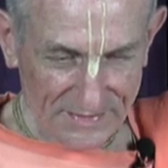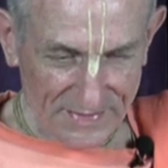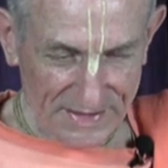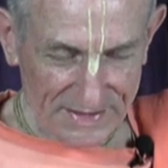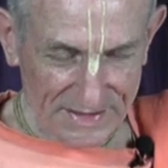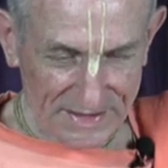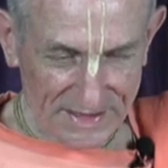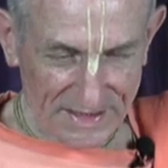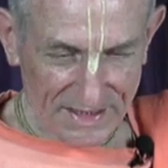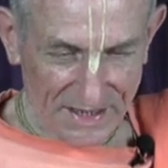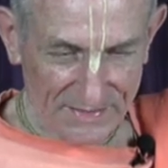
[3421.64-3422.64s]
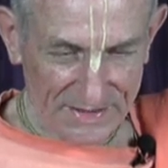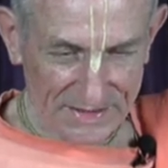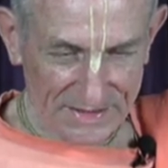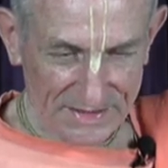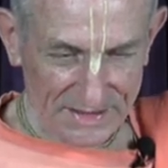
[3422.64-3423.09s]
Means he's going to come and
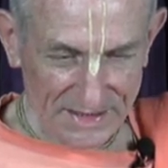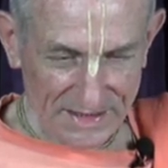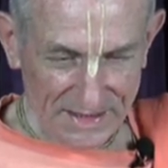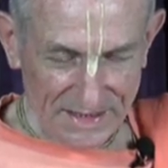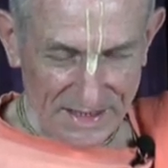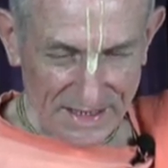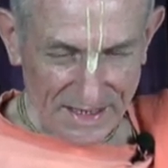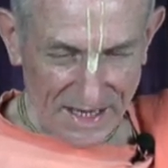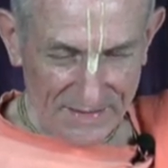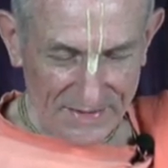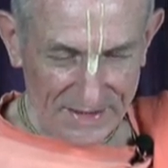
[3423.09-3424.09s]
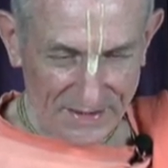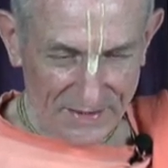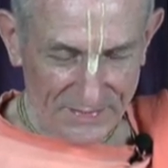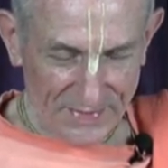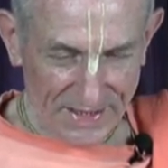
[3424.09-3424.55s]
I'm going to
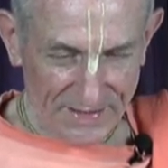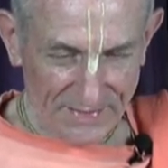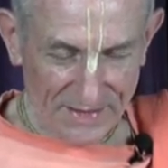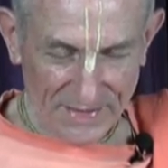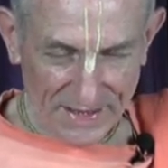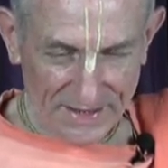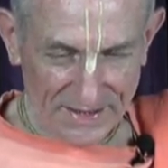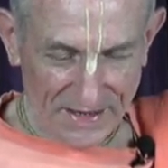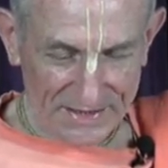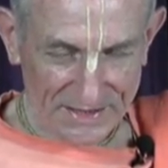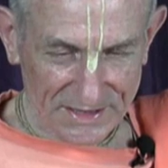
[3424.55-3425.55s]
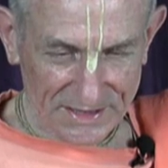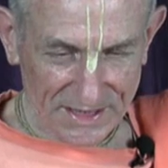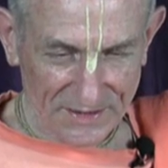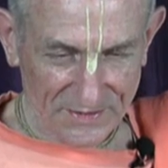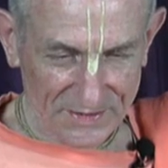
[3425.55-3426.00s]
go and pick him up. I'm going to actually
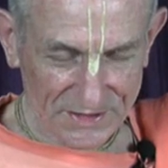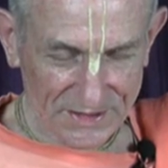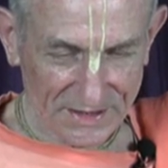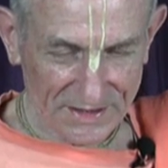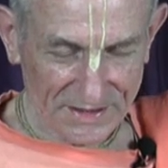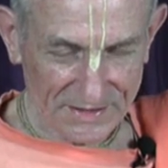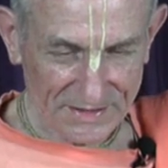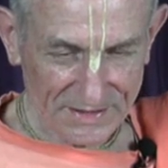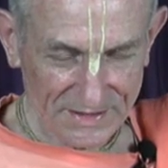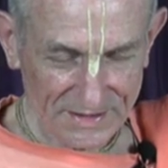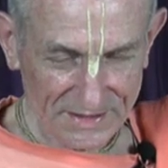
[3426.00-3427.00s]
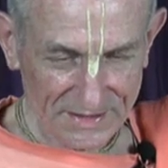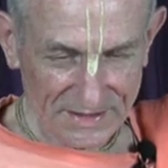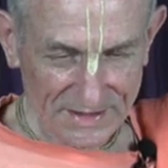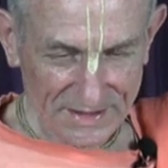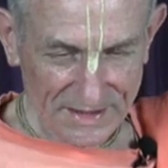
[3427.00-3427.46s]
see Krishna.
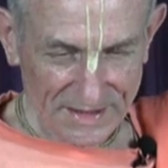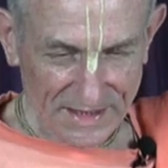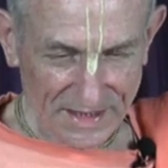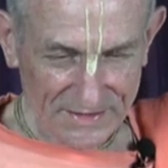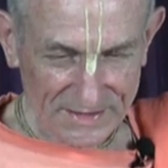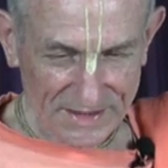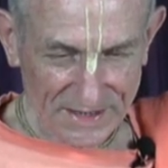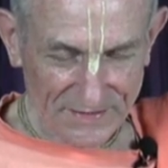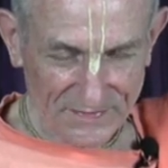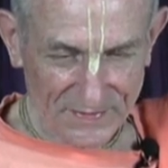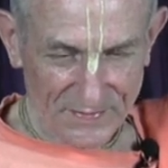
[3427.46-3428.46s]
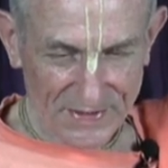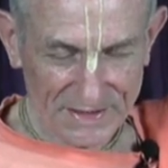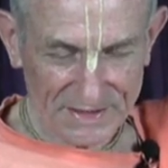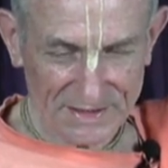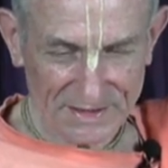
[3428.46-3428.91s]
I'll see his
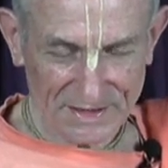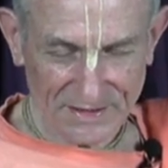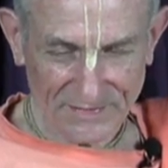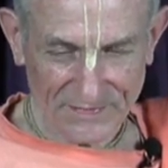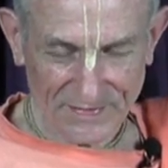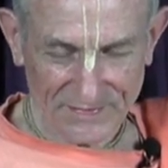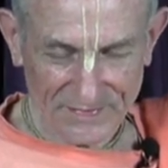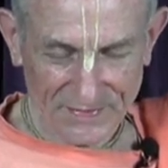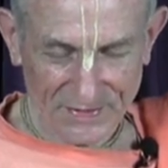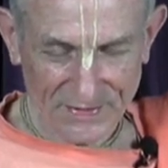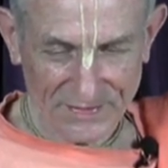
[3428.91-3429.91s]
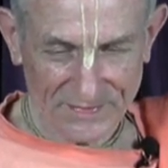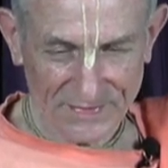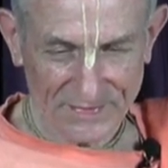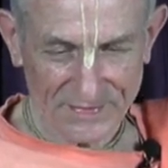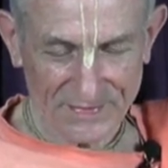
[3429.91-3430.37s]
footprints on the floor
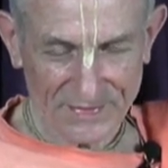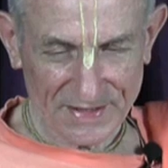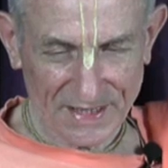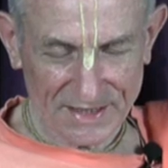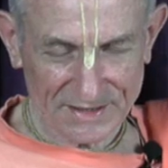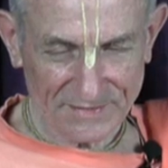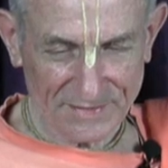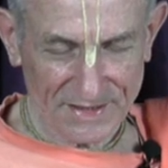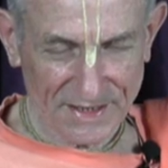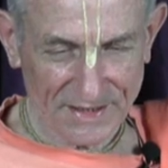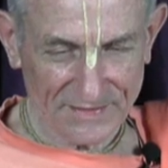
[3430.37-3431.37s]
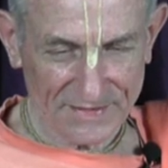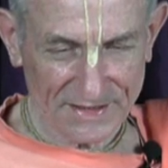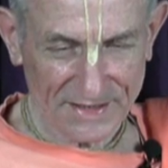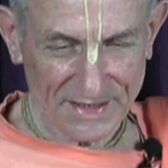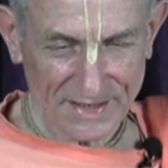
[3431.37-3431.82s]
of the dust of
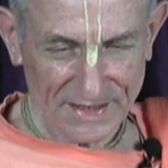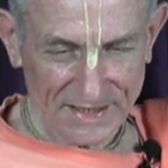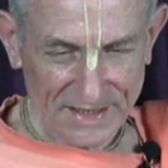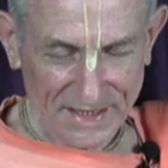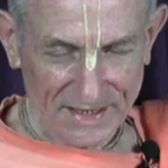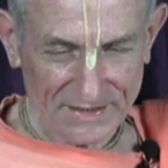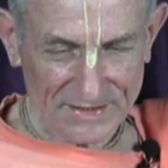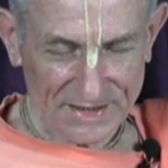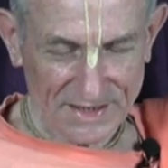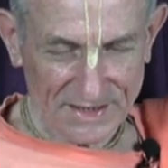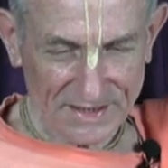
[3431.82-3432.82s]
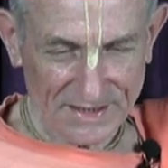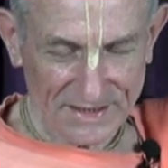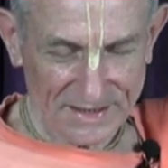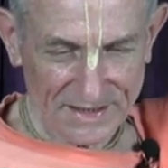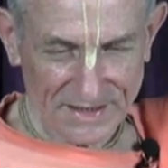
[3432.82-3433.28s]
Vrindavan. I'll see
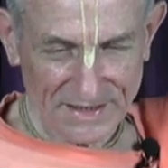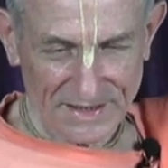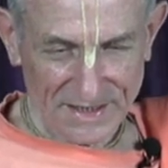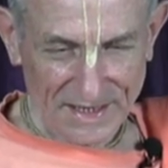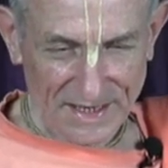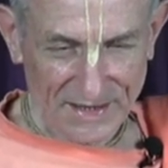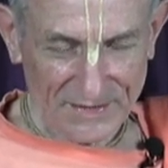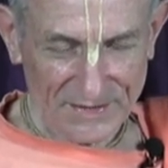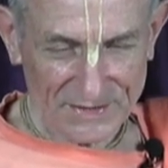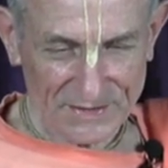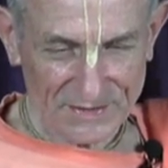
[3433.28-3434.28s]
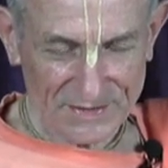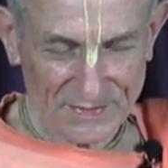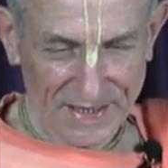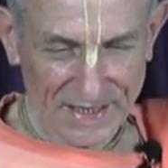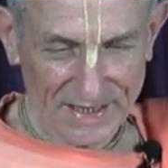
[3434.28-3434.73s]
how Krishna is
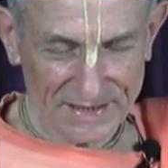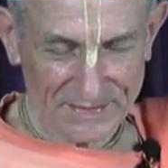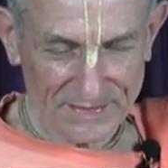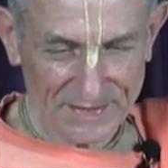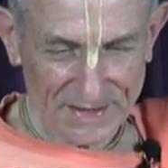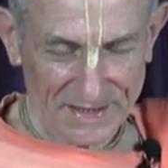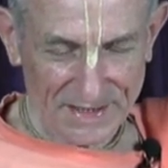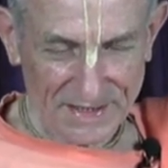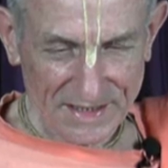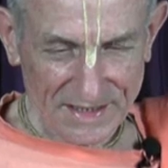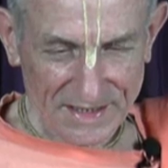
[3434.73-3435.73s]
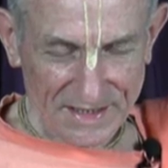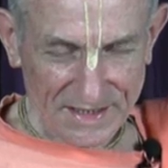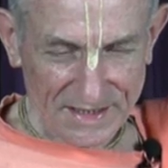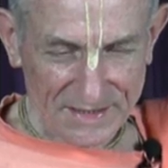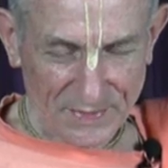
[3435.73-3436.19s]
playing
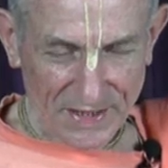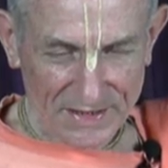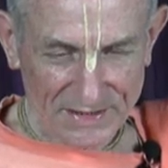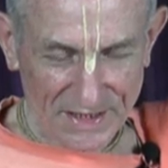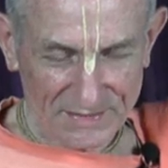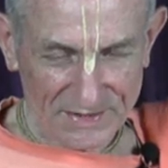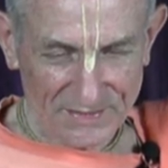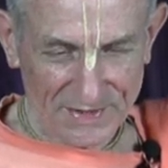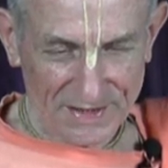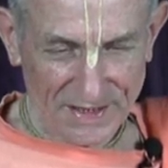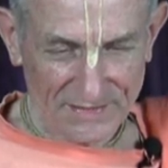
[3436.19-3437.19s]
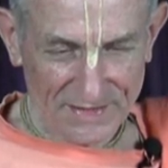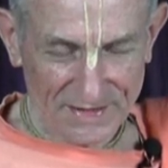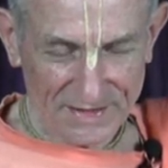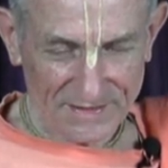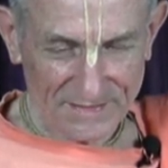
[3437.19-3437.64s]
his pastimes in Vrindavan.